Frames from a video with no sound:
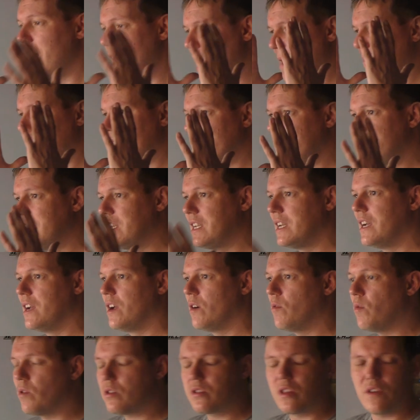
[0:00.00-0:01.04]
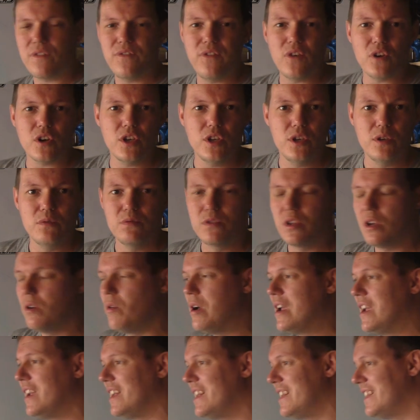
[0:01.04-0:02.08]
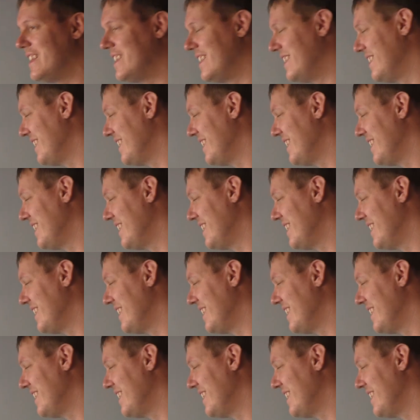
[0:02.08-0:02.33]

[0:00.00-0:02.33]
I'm like, what the fuck are you doing?